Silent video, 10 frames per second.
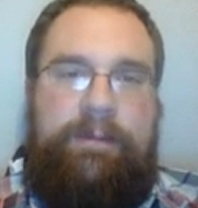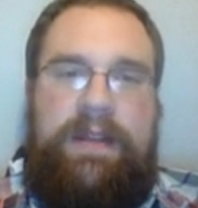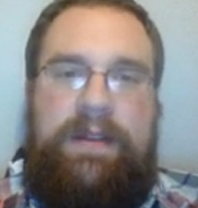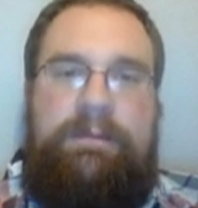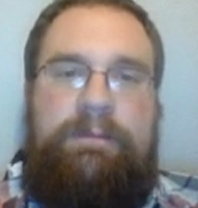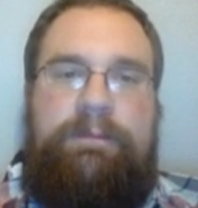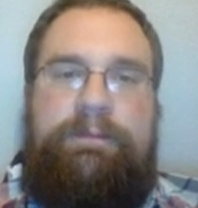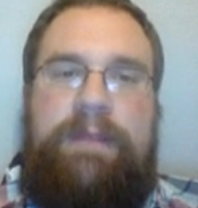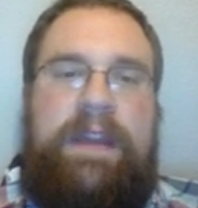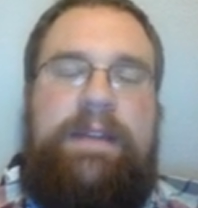You
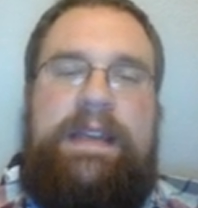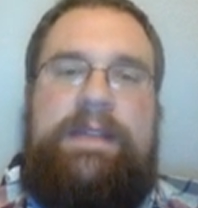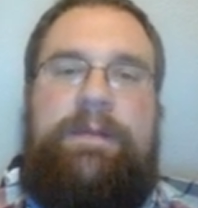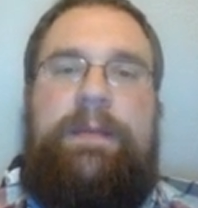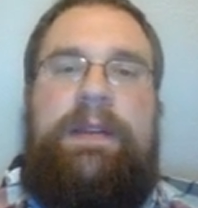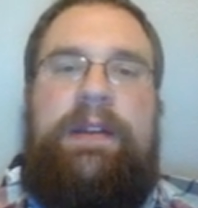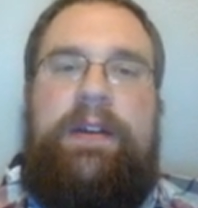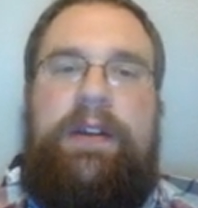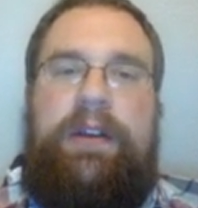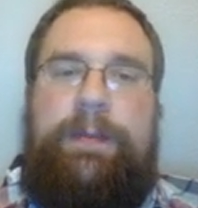give it as a
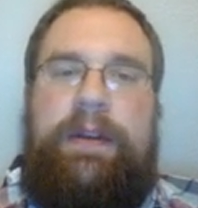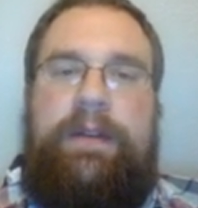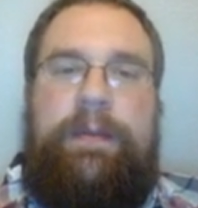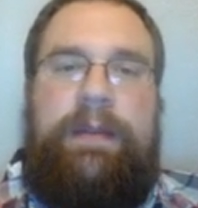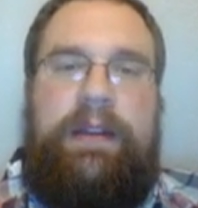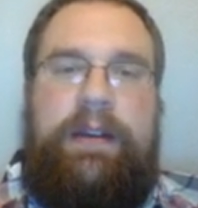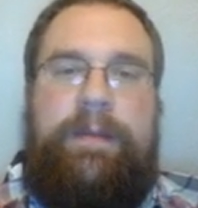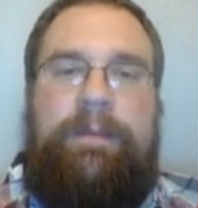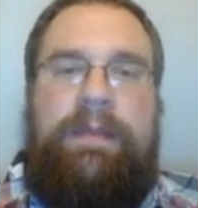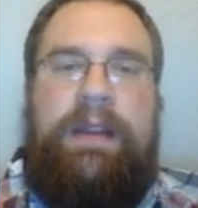familiar. You upgrade a
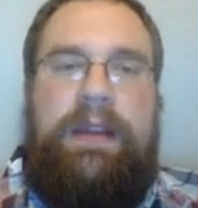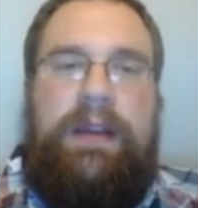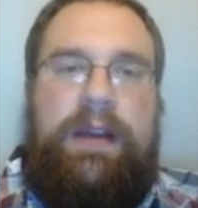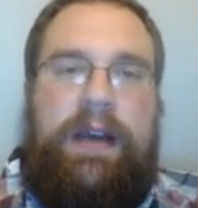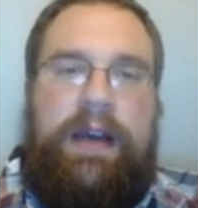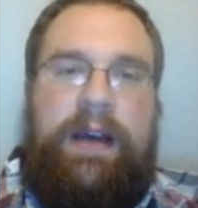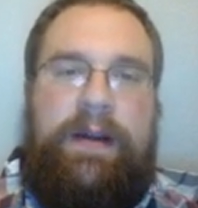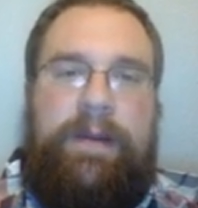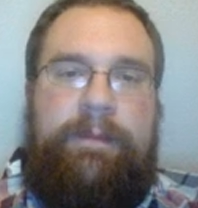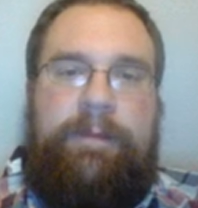familiar.
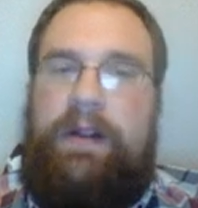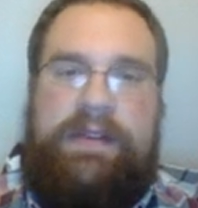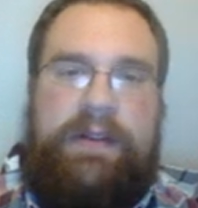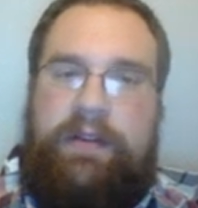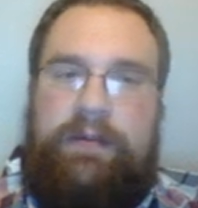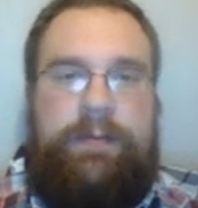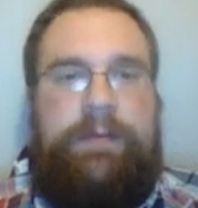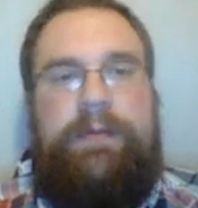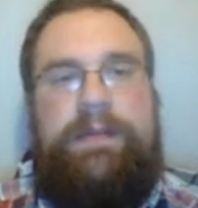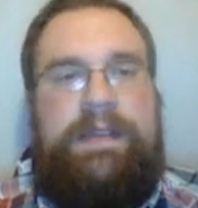Follows all the normal
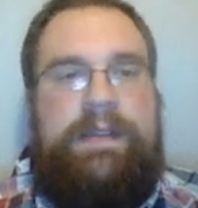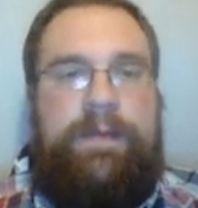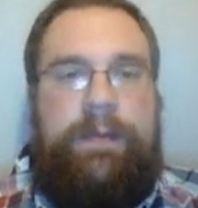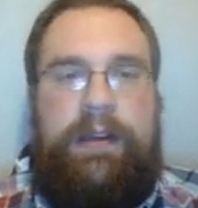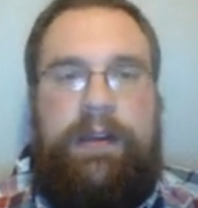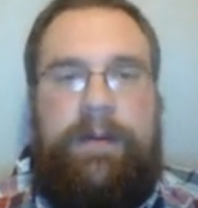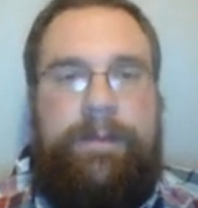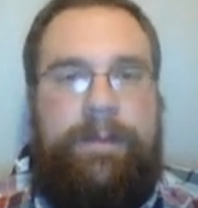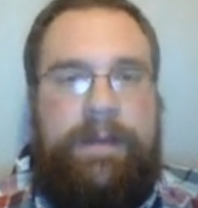rules as a familiar.